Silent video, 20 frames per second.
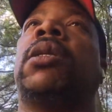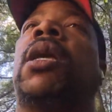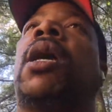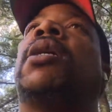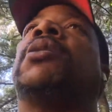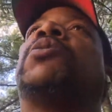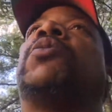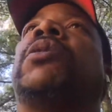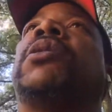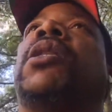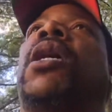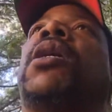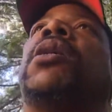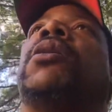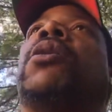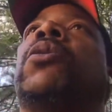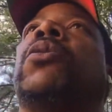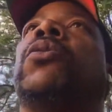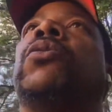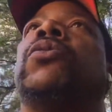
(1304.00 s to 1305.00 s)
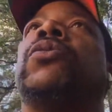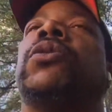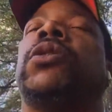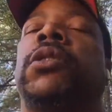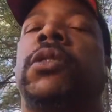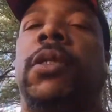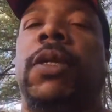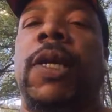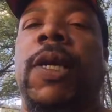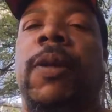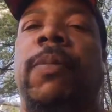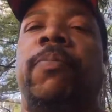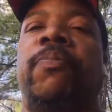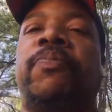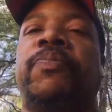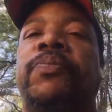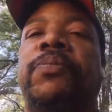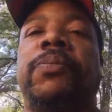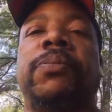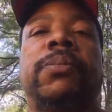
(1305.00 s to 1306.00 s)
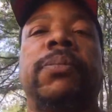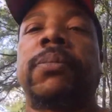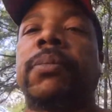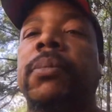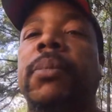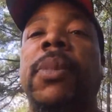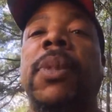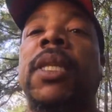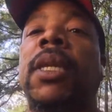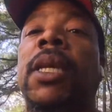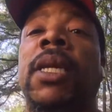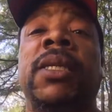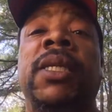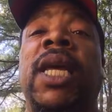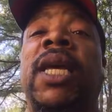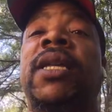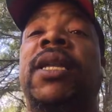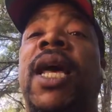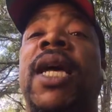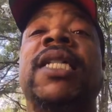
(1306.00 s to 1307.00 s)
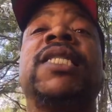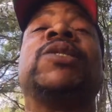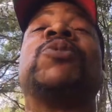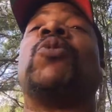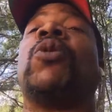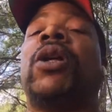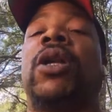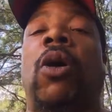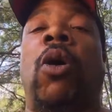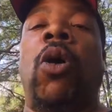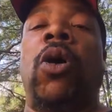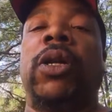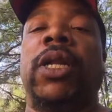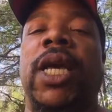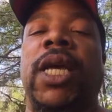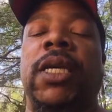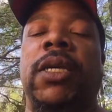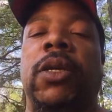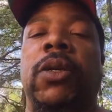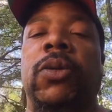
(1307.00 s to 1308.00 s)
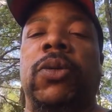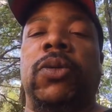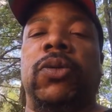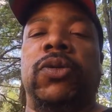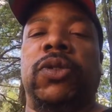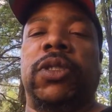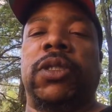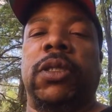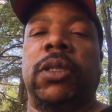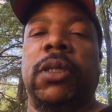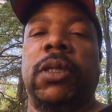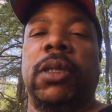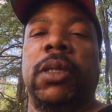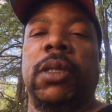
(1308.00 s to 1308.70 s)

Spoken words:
That's what they use. That's what all they use.